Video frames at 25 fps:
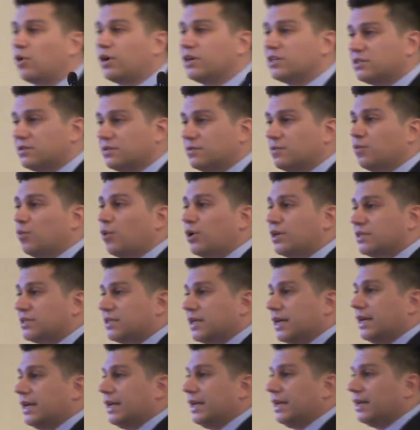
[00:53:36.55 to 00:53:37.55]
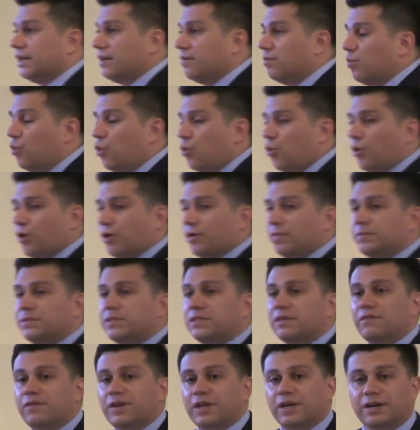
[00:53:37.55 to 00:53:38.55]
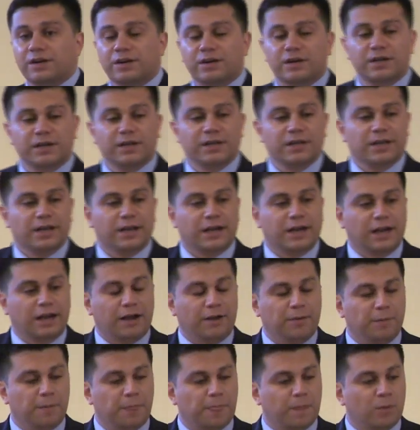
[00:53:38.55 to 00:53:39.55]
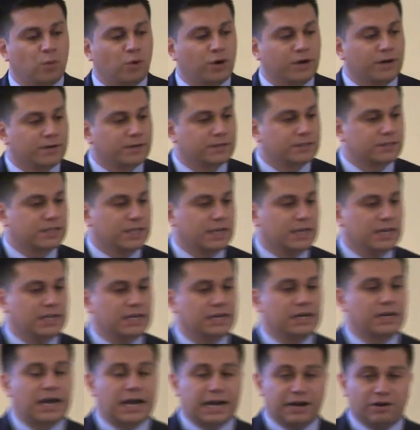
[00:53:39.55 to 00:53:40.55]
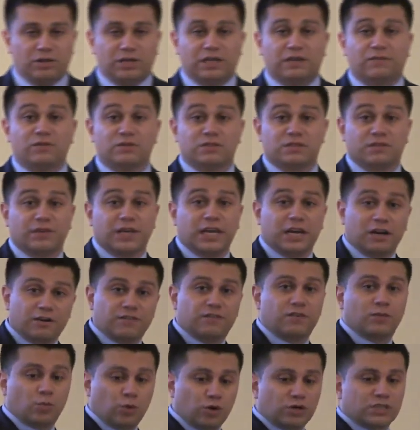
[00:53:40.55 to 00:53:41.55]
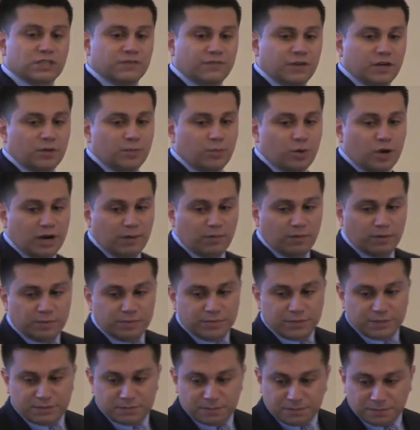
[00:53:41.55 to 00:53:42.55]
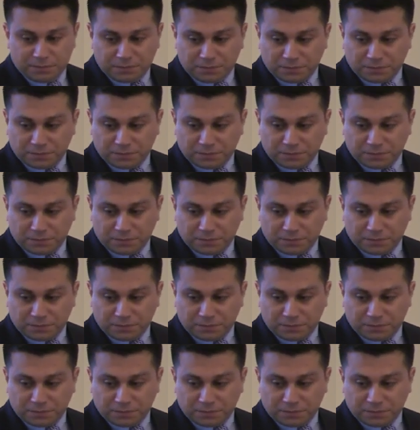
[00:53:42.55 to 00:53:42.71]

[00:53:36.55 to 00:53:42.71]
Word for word: once, once they needed more severe, um, once they needed higher levels of care for more severe problems.